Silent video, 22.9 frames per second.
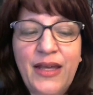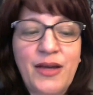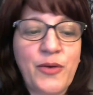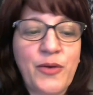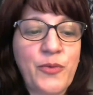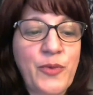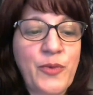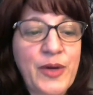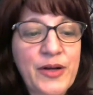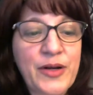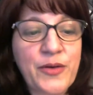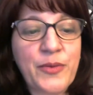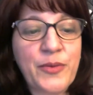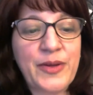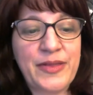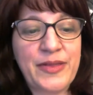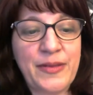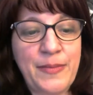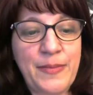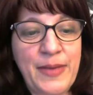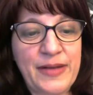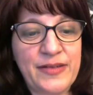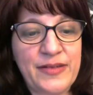I wonder what
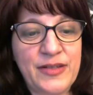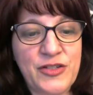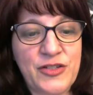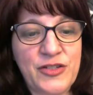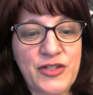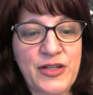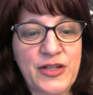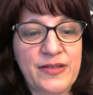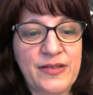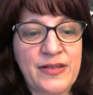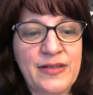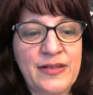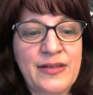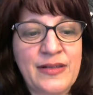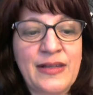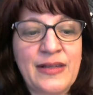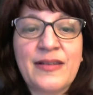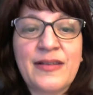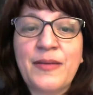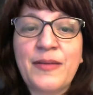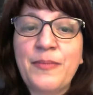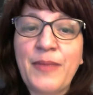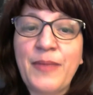the message is. Is
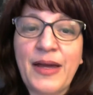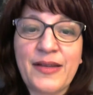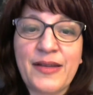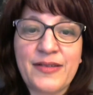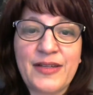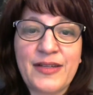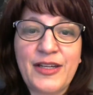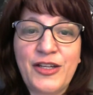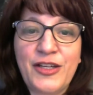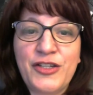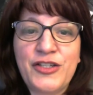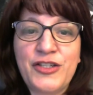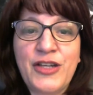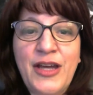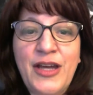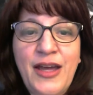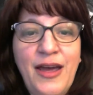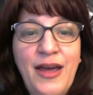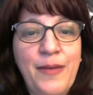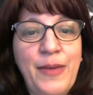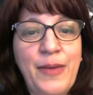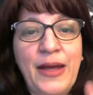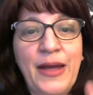this a message
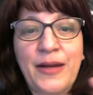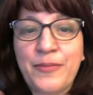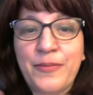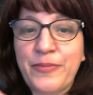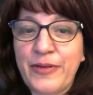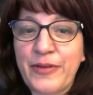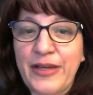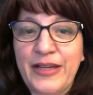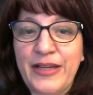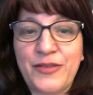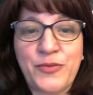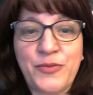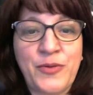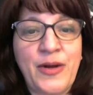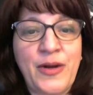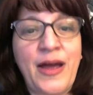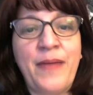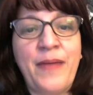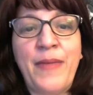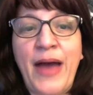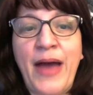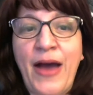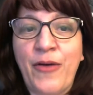about a place where
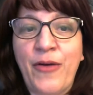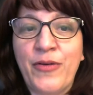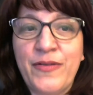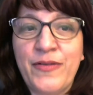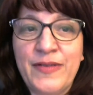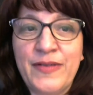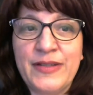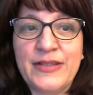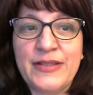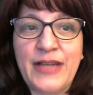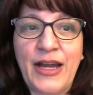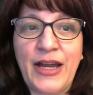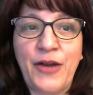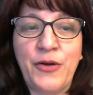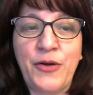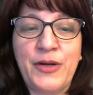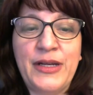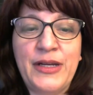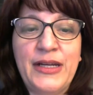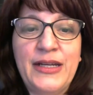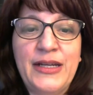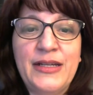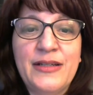I'm out of
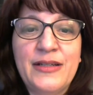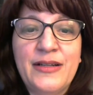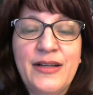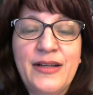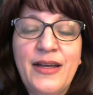integrity?